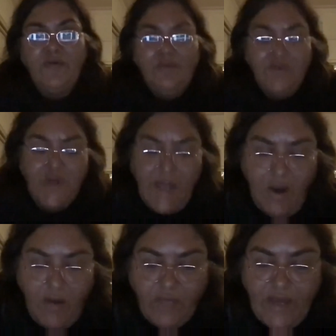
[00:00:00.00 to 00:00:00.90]
Yeah,
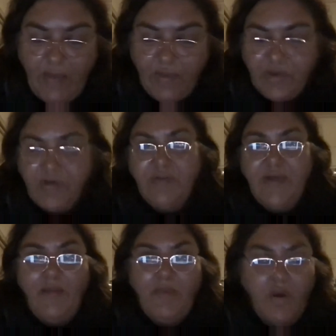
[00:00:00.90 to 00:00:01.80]
I've dabbled into
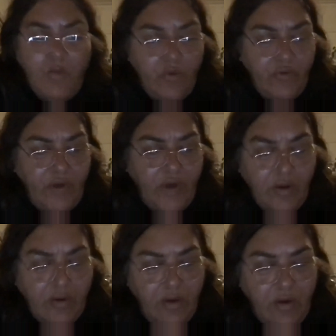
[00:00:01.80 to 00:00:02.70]
that, but I'm
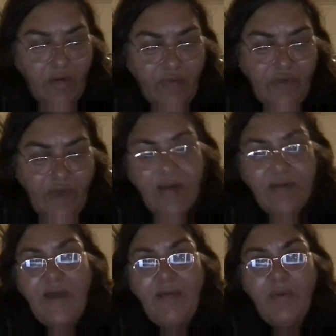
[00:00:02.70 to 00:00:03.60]
also I've started
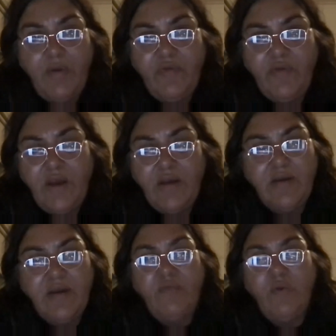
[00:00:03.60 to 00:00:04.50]
that, but I've started
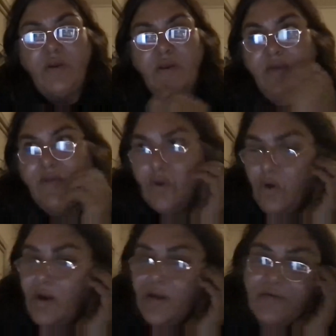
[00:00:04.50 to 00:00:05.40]
another one the other
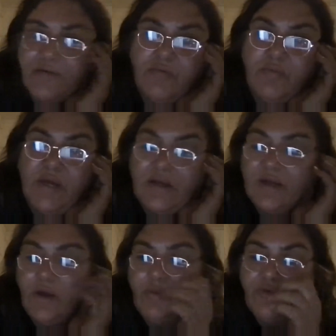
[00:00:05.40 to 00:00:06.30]
night. It's completely
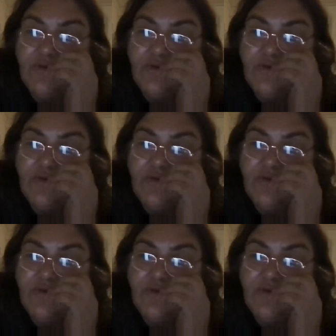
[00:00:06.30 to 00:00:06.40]
opposite